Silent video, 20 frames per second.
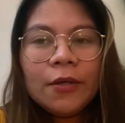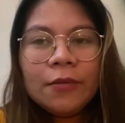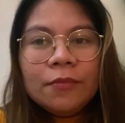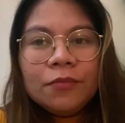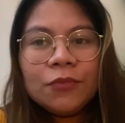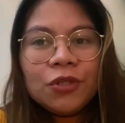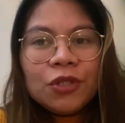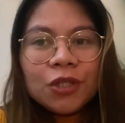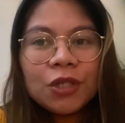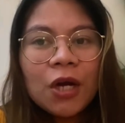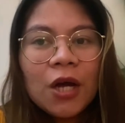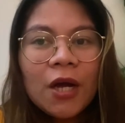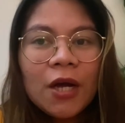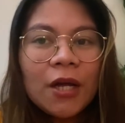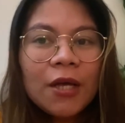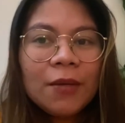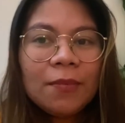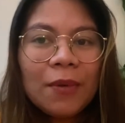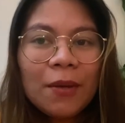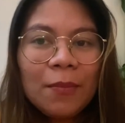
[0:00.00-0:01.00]

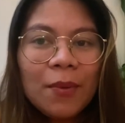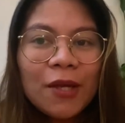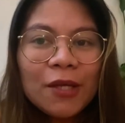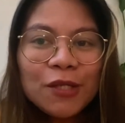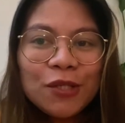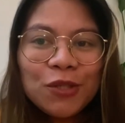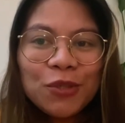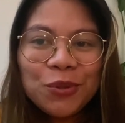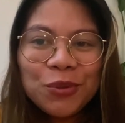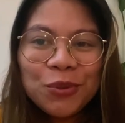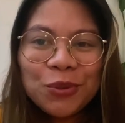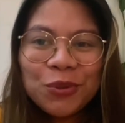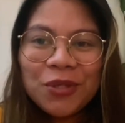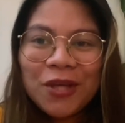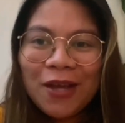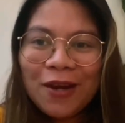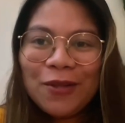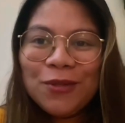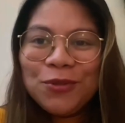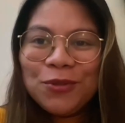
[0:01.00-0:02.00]
try my best to
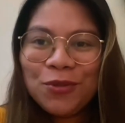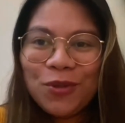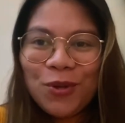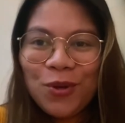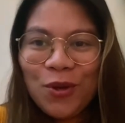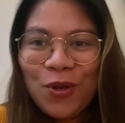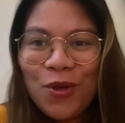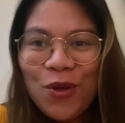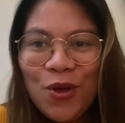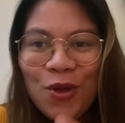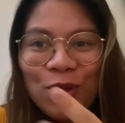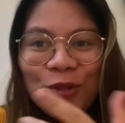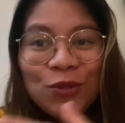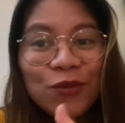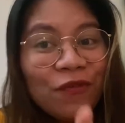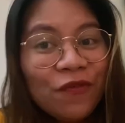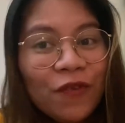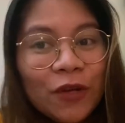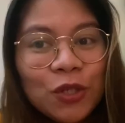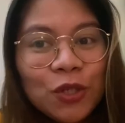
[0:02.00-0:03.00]
get into the to a
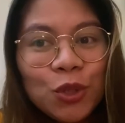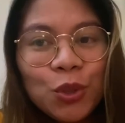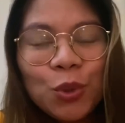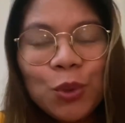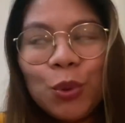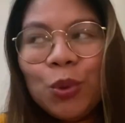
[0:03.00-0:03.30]
French